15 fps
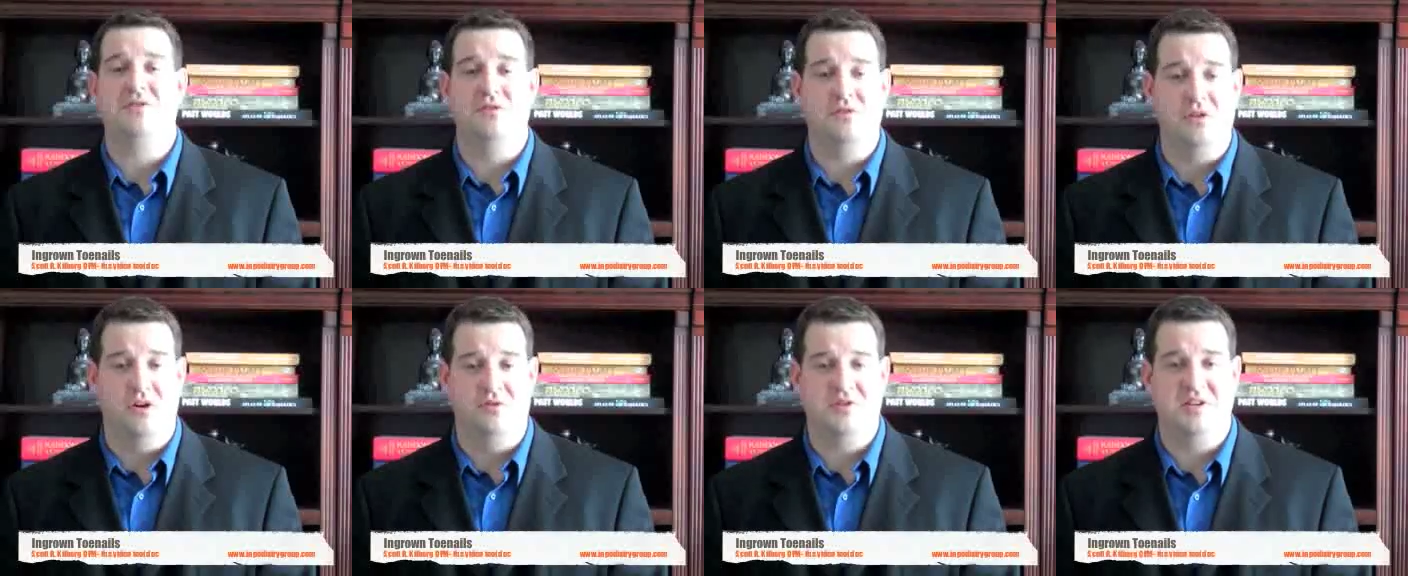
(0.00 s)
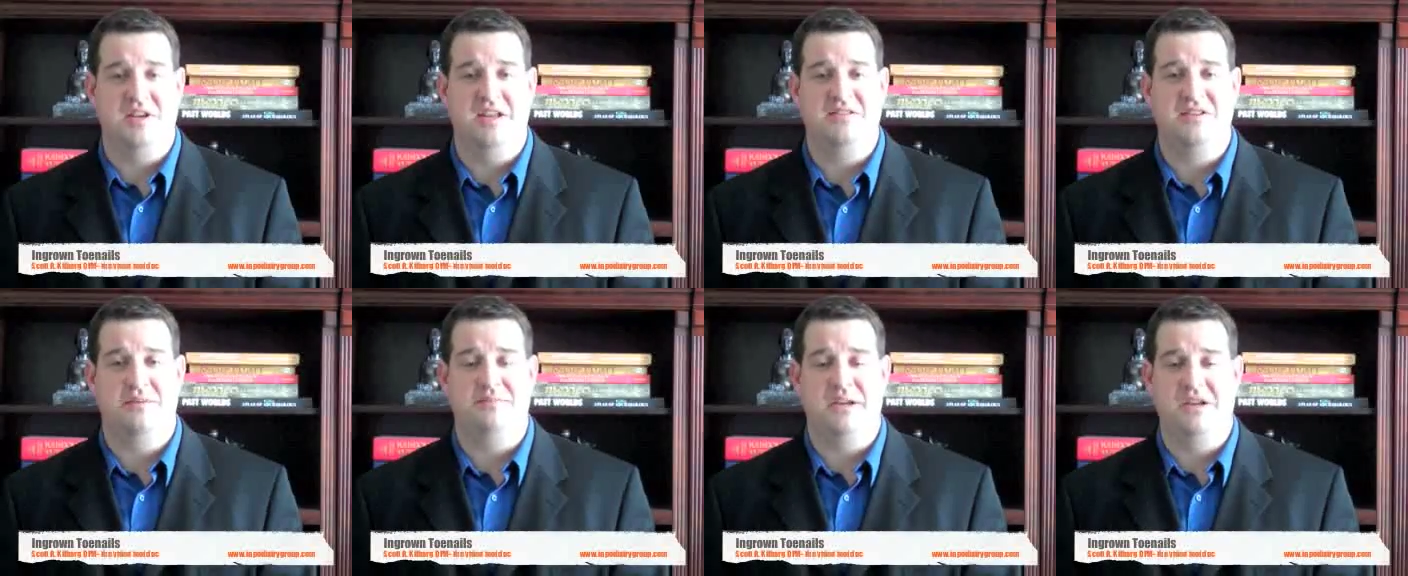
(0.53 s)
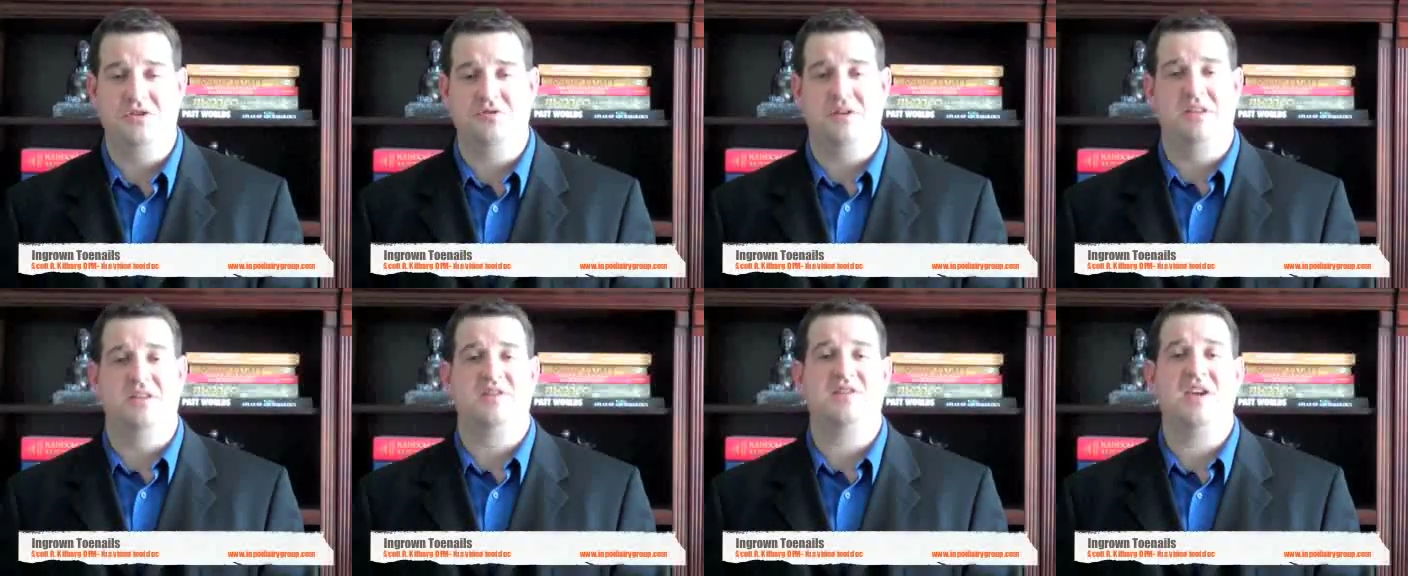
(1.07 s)
too close and ends up
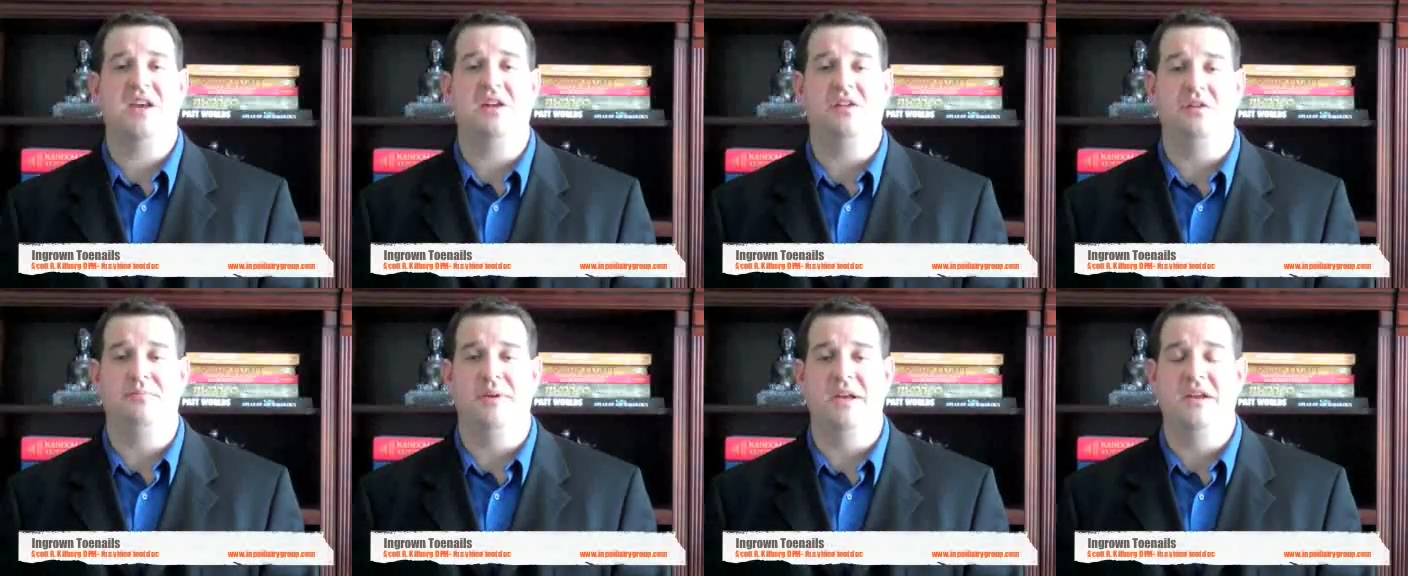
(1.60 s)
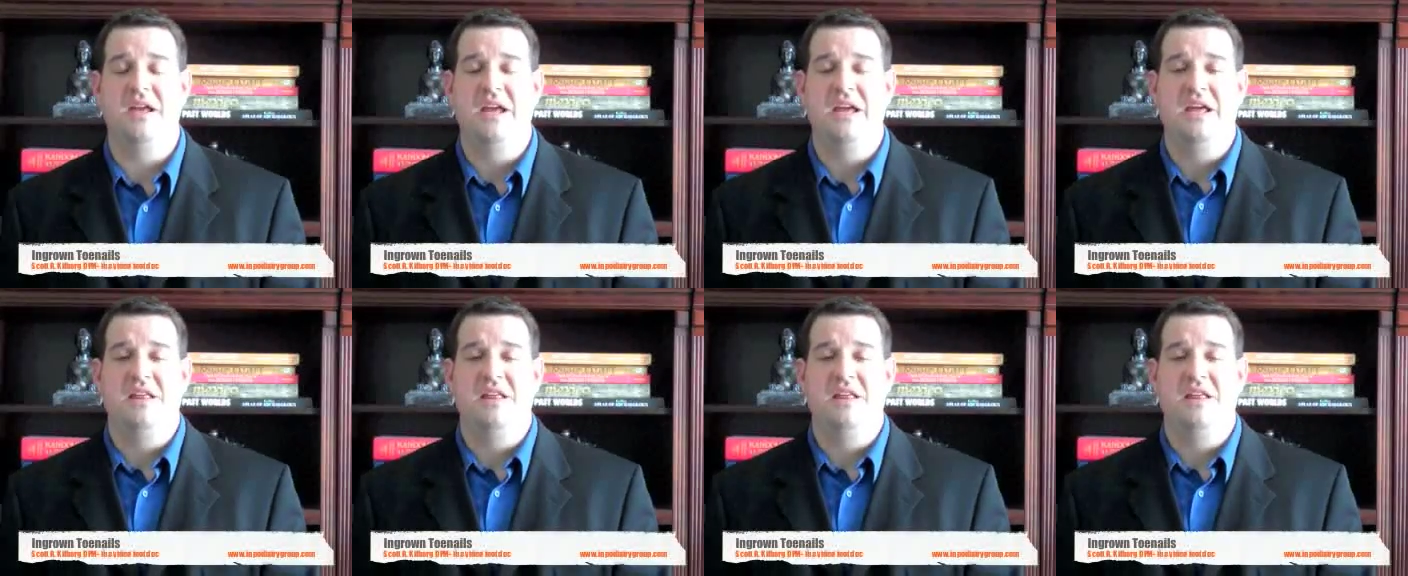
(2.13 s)
injuring the skin a little bit,